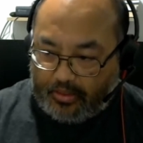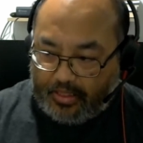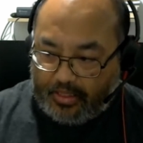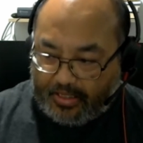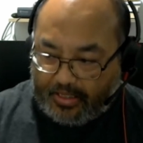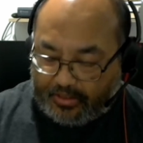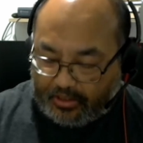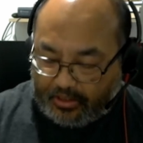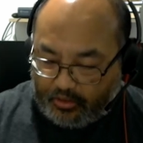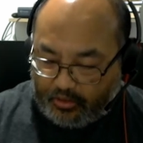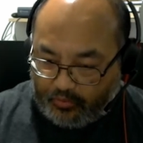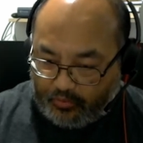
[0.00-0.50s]

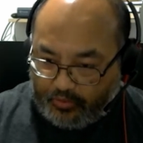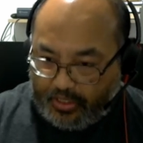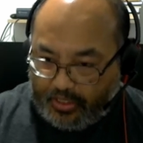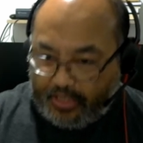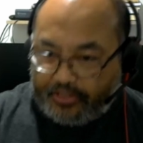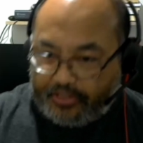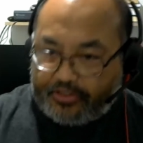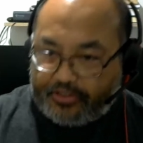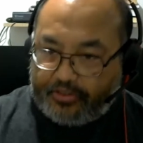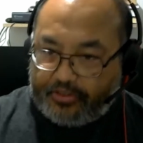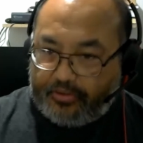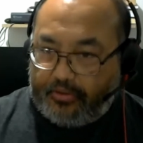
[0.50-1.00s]
at the
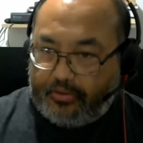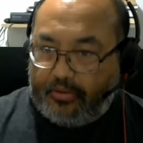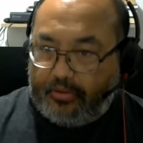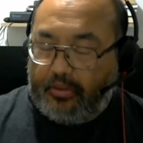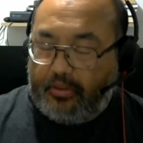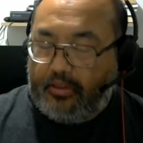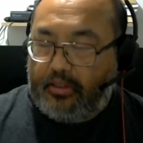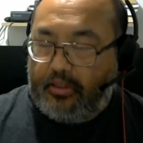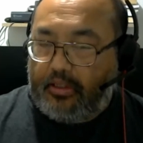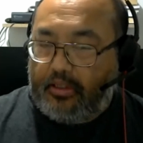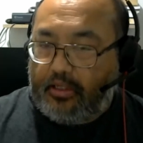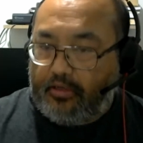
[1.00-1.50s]
creation
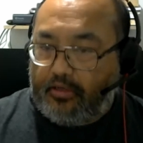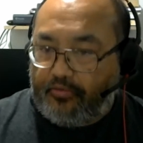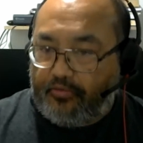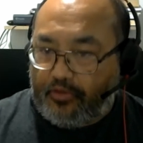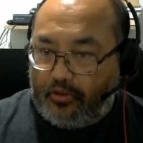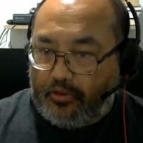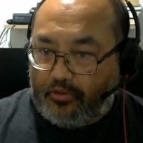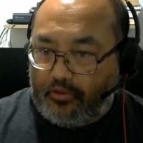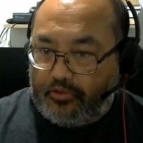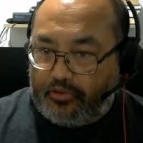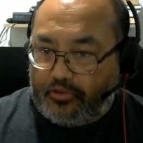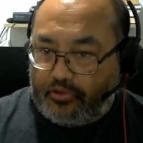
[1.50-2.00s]
of
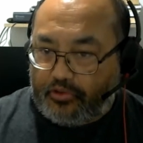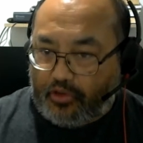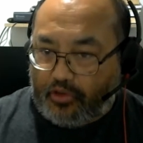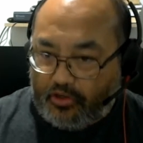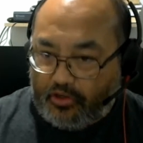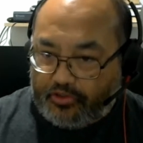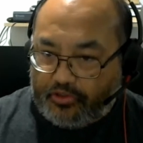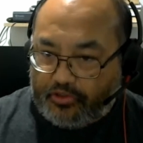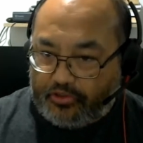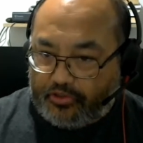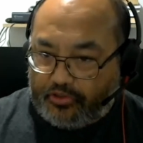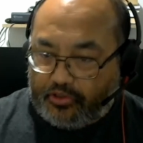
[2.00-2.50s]
those
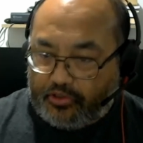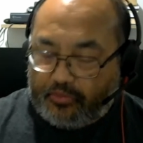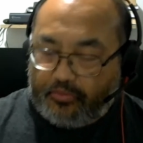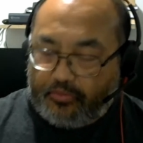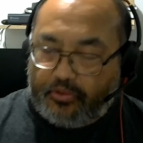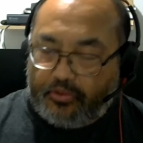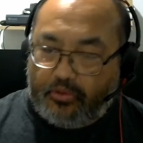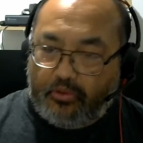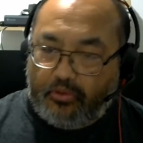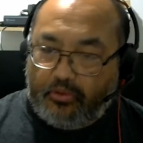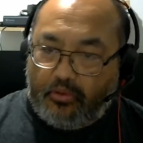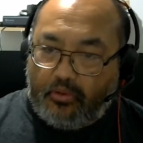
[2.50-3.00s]
star
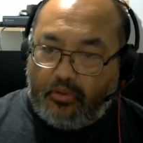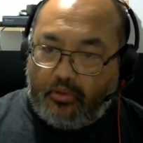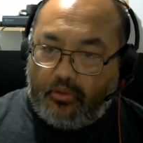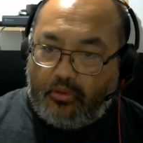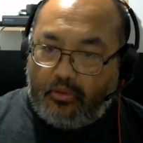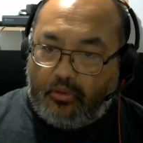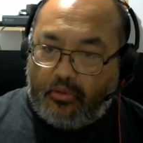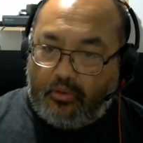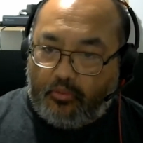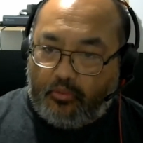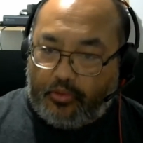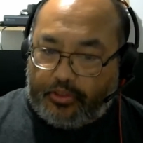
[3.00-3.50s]
systems,
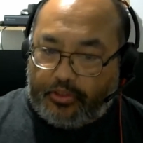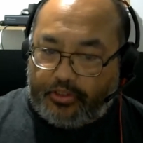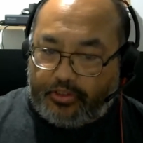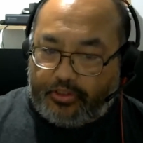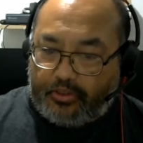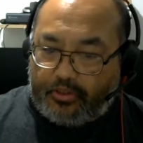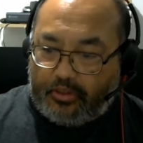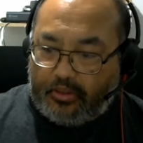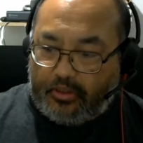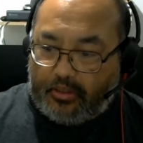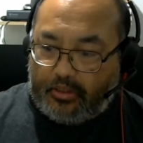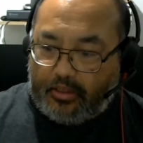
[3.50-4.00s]

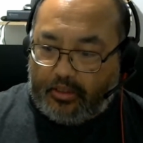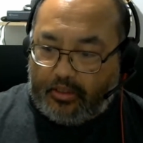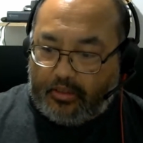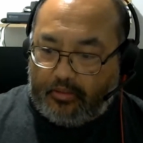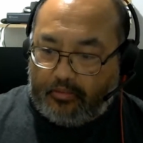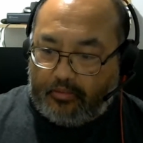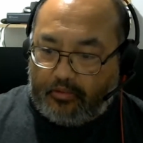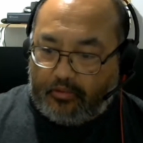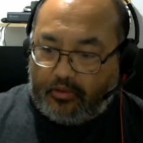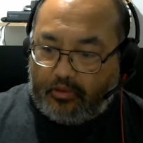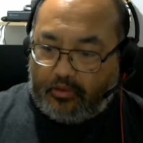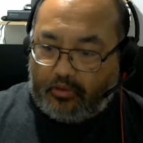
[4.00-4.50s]
which
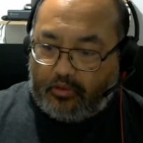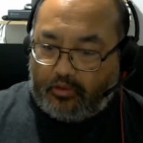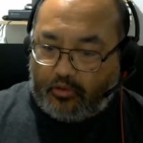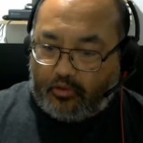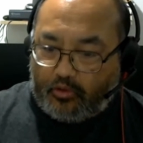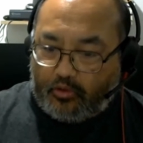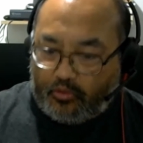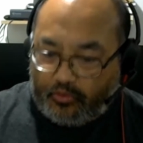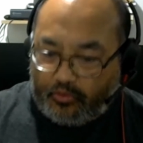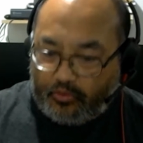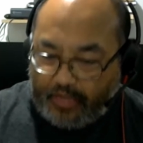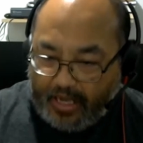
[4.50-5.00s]

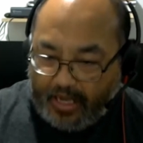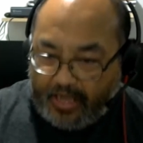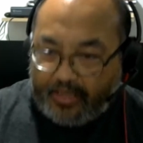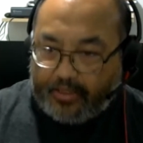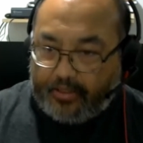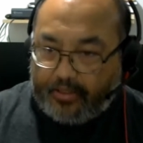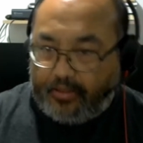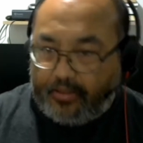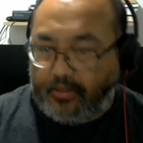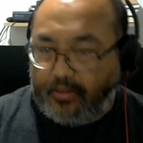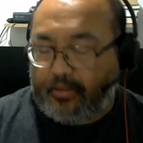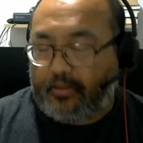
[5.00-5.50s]

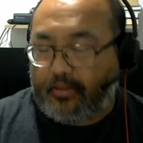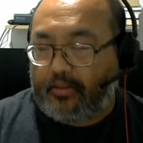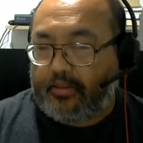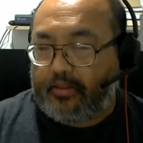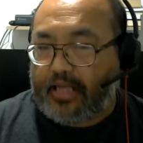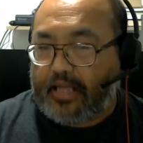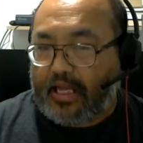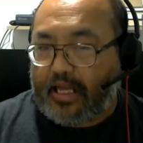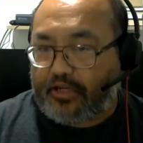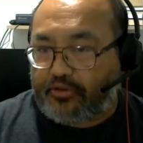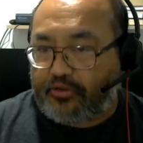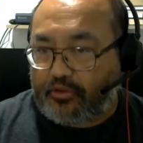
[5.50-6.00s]
created
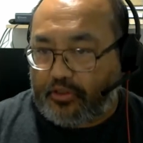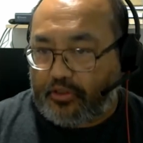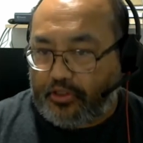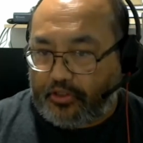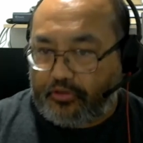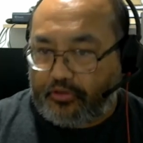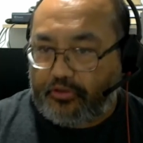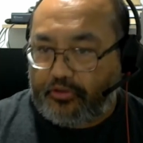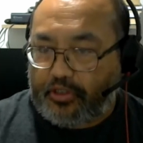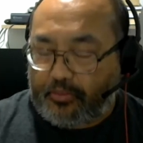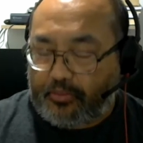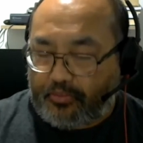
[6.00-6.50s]
naturally
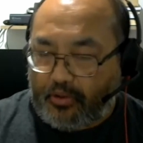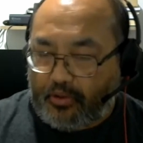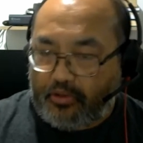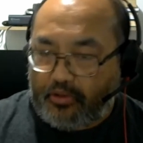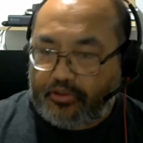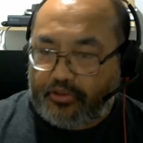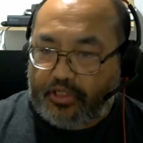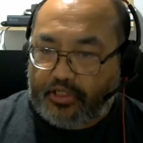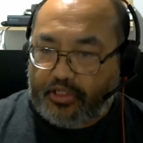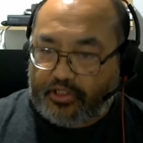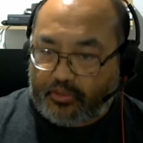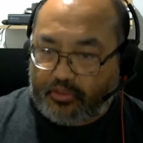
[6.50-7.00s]
occurring
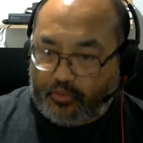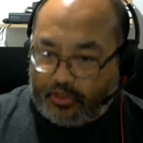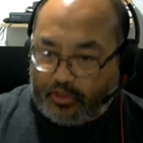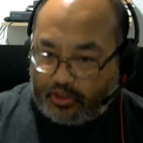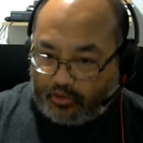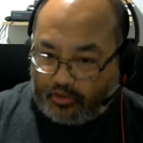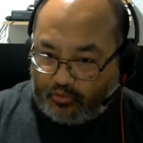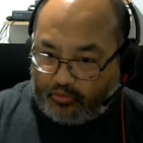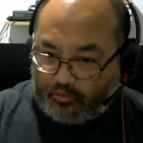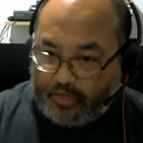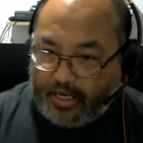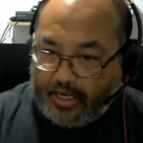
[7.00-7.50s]
processes, which
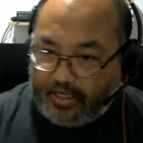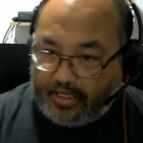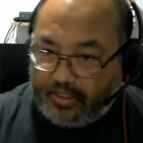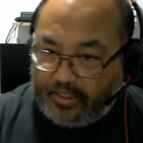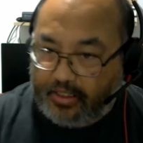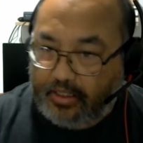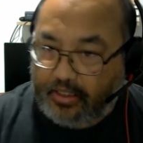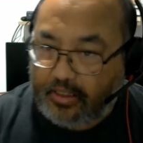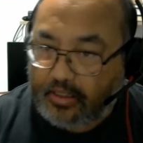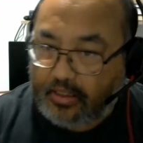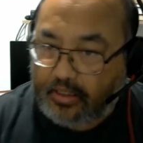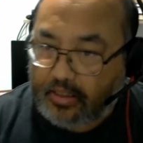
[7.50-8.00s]

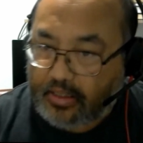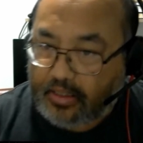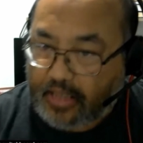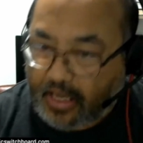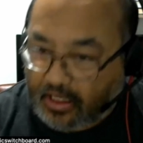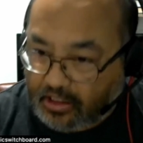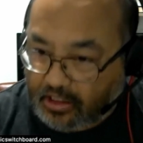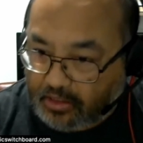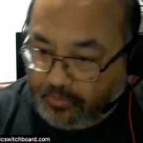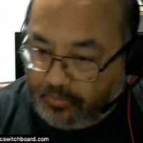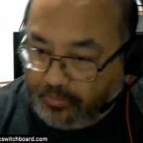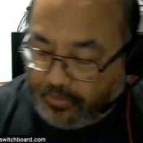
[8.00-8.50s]
created
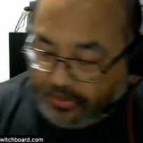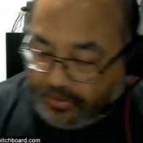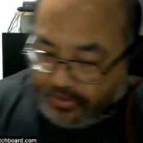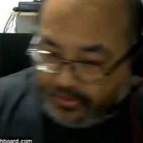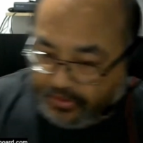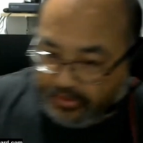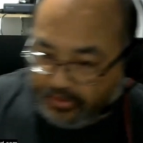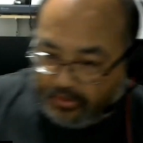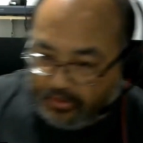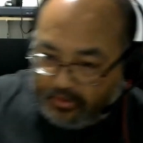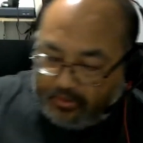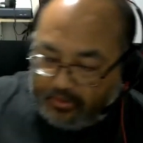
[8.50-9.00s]

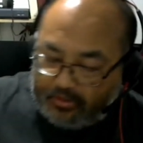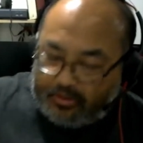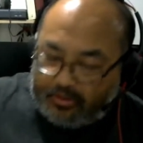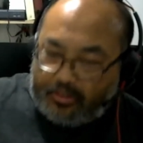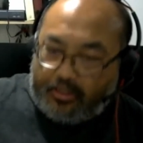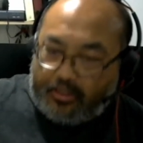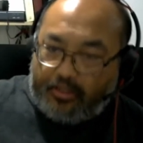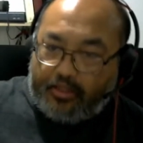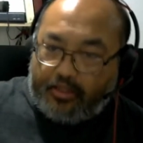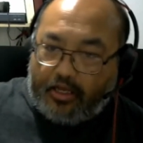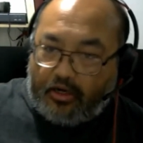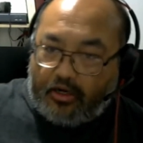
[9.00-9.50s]
elements
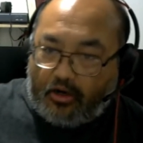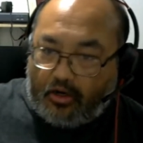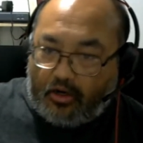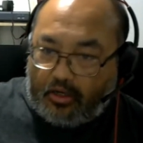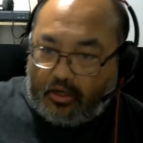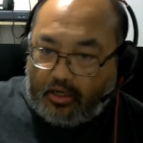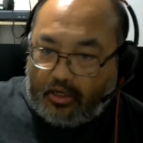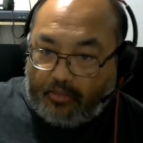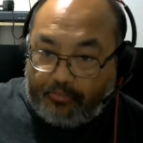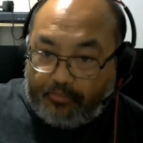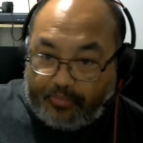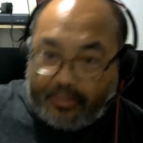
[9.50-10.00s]
that
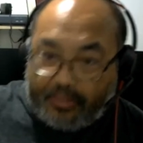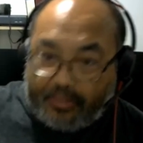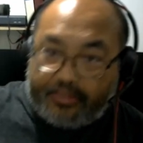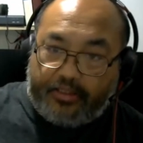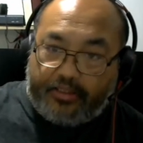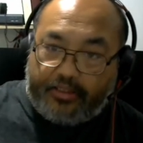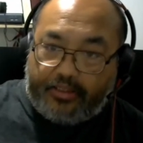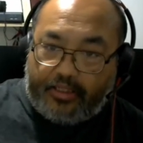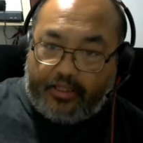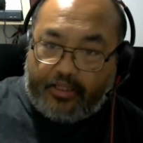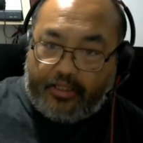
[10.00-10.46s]
are abundant